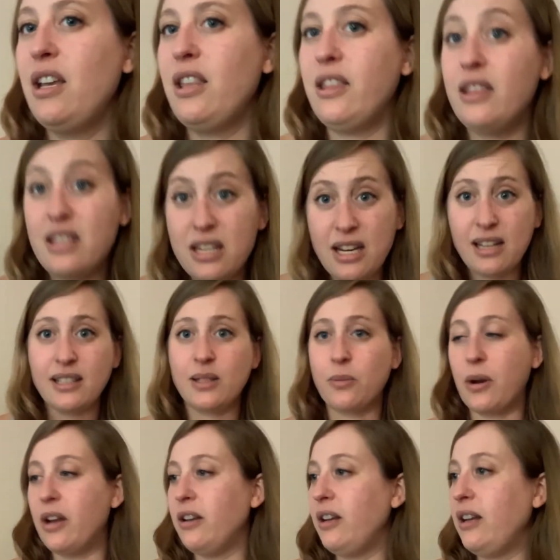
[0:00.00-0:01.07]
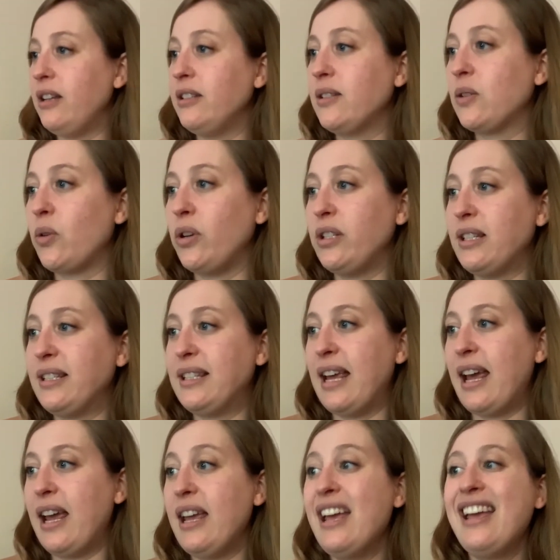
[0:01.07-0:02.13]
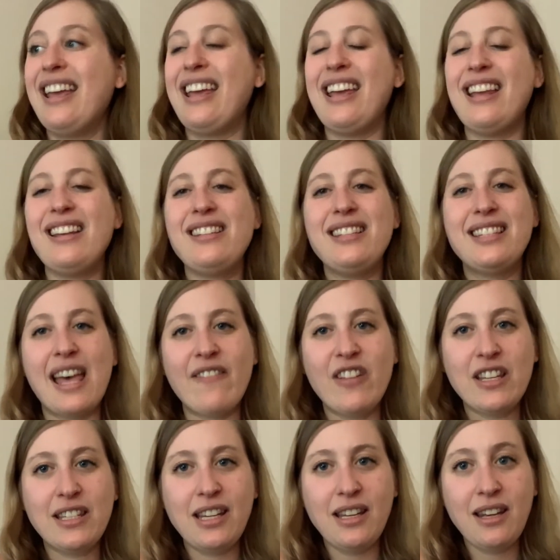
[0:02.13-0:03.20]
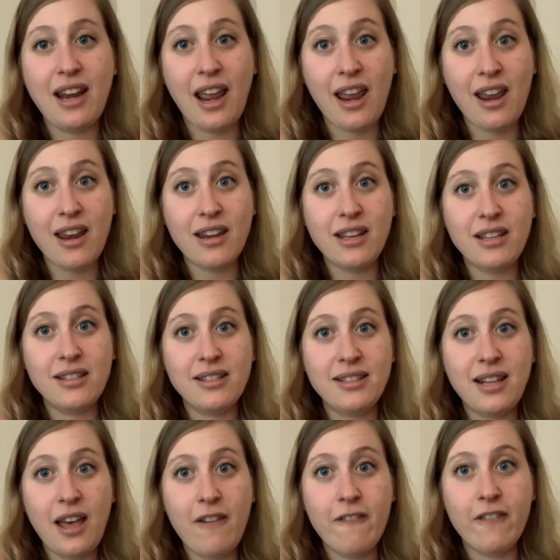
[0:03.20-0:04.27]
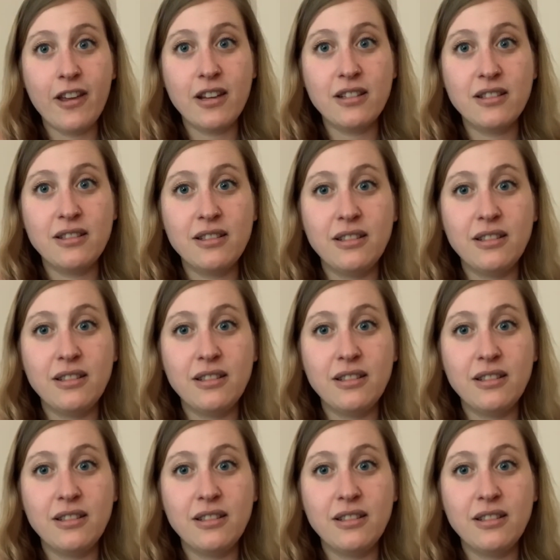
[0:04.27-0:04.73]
And the next one is going to say, in 1787.